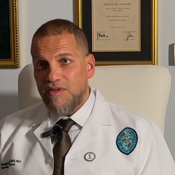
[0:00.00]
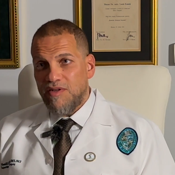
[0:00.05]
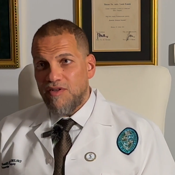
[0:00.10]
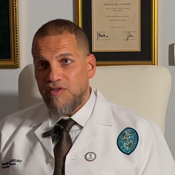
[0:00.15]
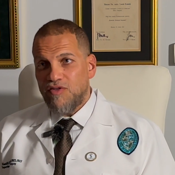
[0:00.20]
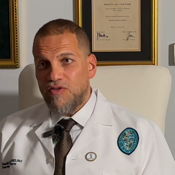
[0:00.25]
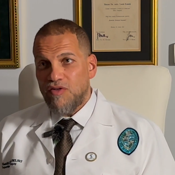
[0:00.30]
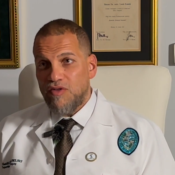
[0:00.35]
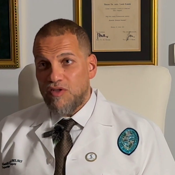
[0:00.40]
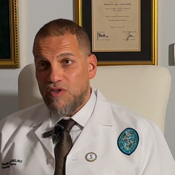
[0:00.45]

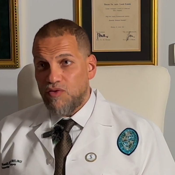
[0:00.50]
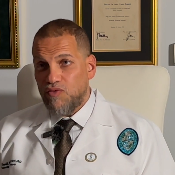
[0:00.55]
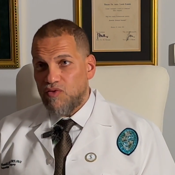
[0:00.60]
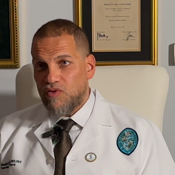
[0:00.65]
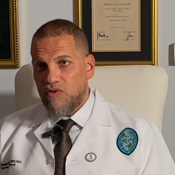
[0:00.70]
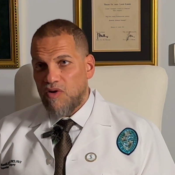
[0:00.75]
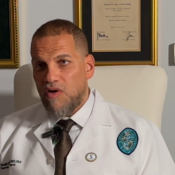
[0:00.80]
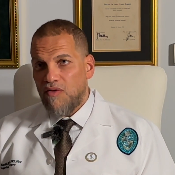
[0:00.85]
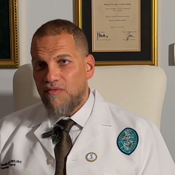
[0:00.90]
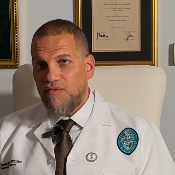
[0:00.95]
Initially, she was
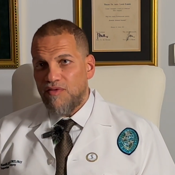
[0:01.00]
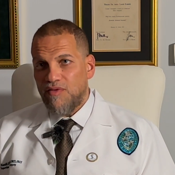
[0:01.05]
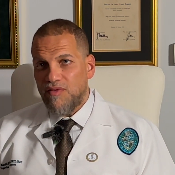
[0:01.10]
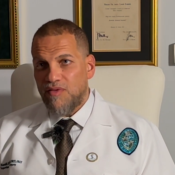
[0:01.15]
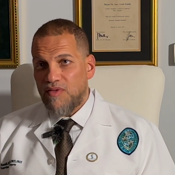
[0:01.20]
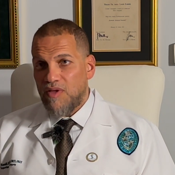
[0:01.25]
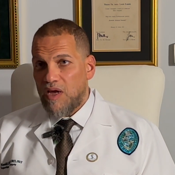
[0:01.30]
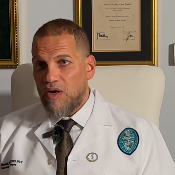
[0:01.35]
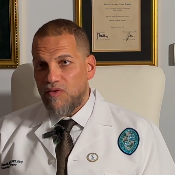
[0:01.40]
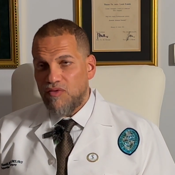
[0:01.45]
offered
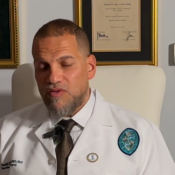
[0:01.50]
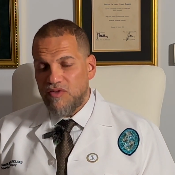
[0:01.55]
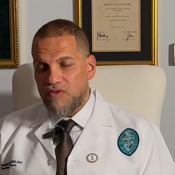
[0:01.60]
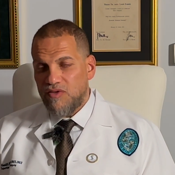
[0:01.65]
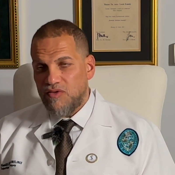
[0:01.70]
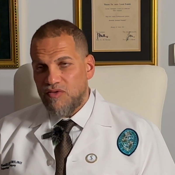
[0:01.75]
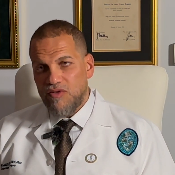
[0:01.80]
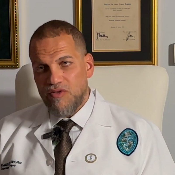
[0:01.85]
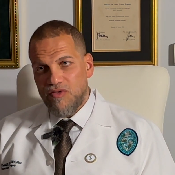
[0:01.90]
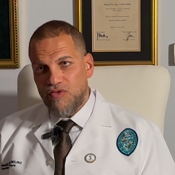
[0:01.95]
thyroid
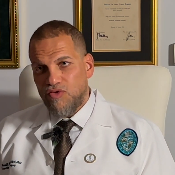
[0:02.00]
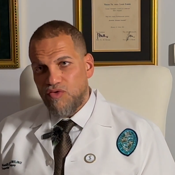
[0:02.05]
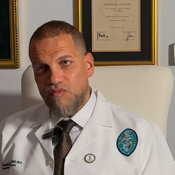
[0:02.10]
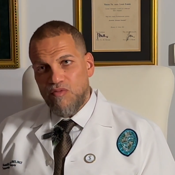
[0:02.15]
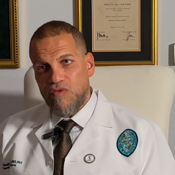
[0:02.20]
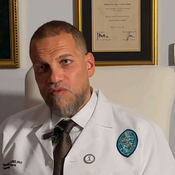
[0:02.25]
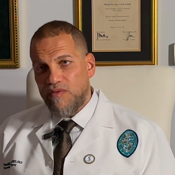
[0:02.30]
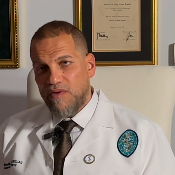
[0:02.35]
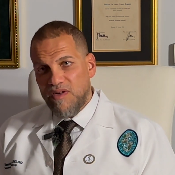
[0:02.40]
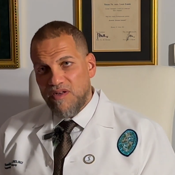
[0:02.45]
surgery to
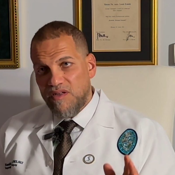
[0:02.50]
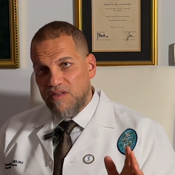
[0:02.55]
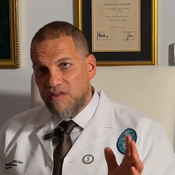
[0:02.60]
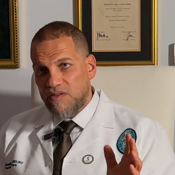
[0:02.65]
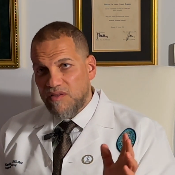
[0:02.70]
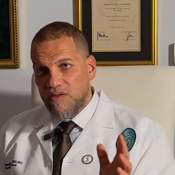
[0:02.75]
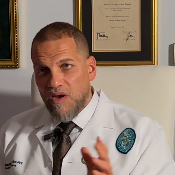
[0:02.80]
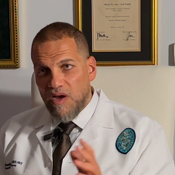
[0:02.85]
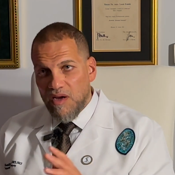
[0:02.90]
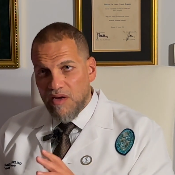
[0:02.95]
remove her
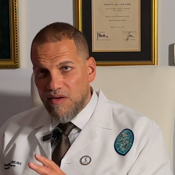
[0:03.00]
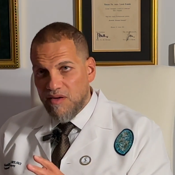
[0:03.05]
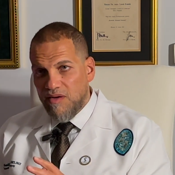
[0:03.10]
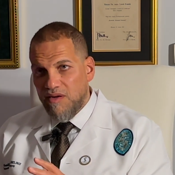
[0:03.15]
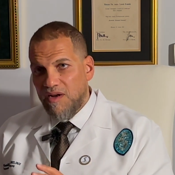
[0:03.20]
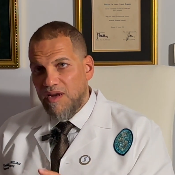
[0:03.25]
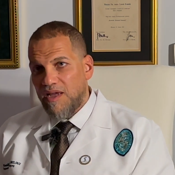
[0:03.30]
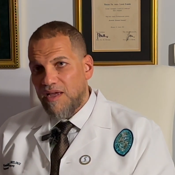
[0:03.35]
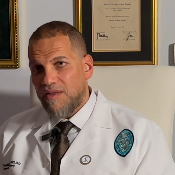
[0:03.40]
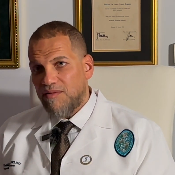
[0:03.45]
entire
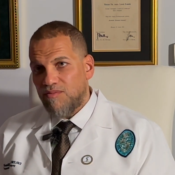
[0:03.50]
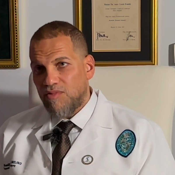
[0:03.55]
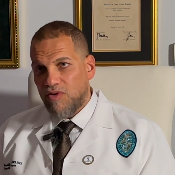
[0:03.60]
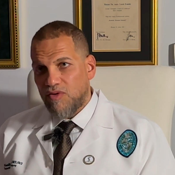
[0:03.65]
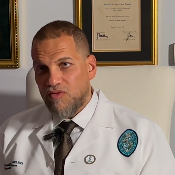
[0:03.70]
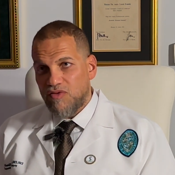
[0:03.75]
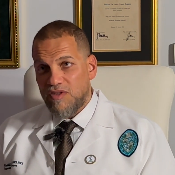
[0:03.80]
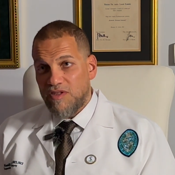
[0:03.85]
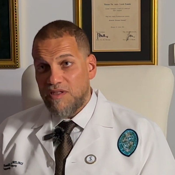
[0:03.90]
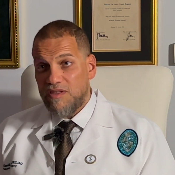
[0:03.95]
gland
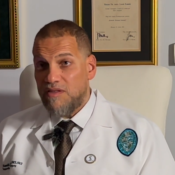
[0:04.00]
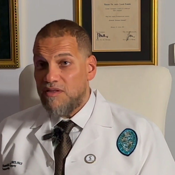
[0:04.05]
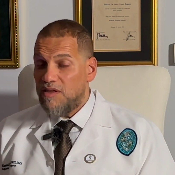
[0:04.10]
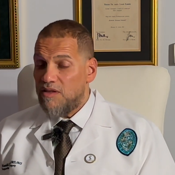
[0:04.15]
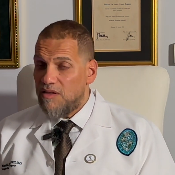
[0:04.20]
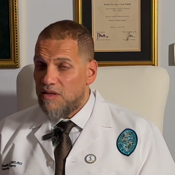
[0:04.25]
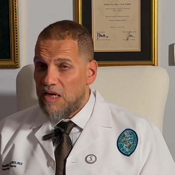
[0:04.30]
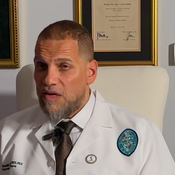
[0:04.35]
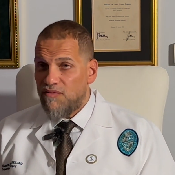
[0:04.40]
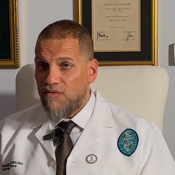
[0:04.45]
because she
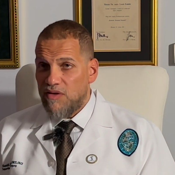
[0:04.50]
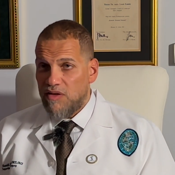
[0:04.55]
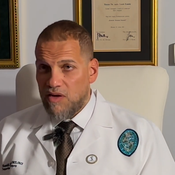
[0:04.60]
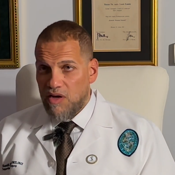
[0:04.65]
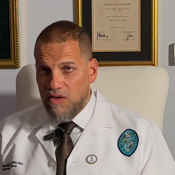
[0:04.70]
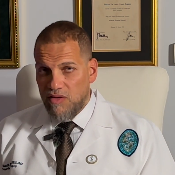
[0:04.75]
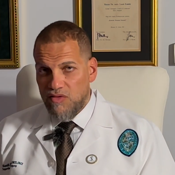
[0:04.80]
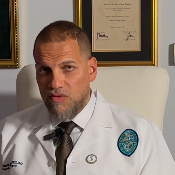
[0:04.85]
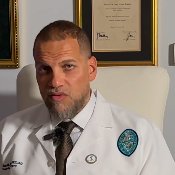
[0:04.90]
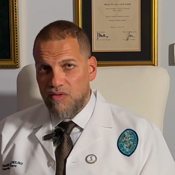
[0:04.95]
did have an
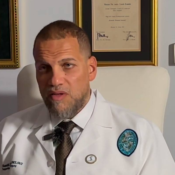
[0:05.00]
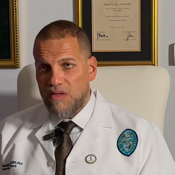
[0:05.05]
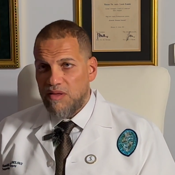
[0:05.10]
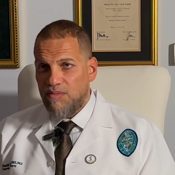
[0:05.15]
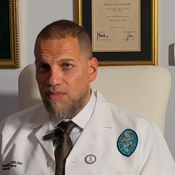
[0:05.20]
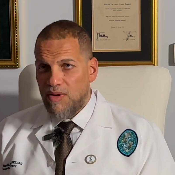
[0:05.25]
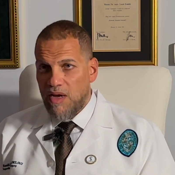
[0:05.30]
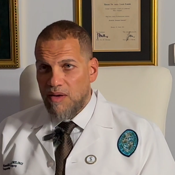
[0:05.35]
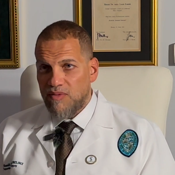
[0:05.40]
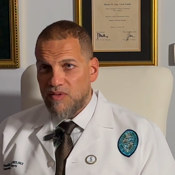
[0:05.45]
nodule and
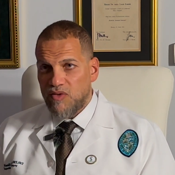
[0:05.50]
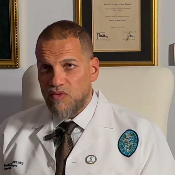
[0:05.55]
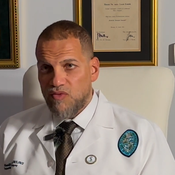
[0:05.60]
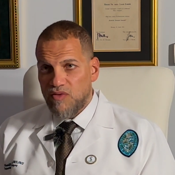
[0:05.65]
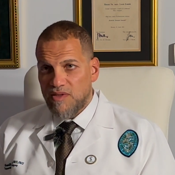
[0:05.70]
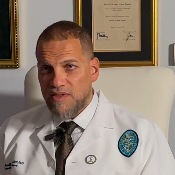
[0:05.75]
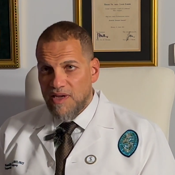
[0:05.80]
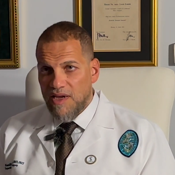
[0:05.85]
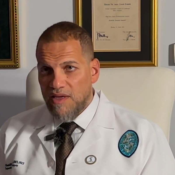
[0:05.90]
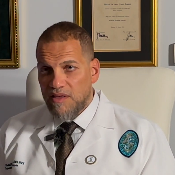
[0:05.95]
the biopsy
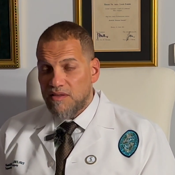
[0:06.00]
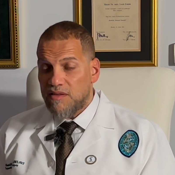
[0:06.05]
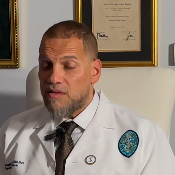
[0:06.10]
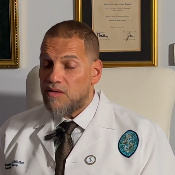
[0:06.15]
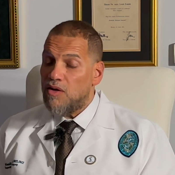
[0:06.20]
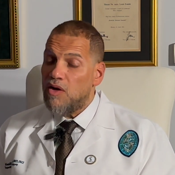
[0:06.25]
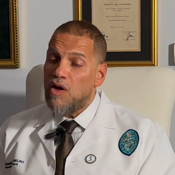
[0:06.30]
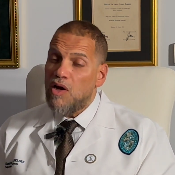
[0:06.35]
was cancer,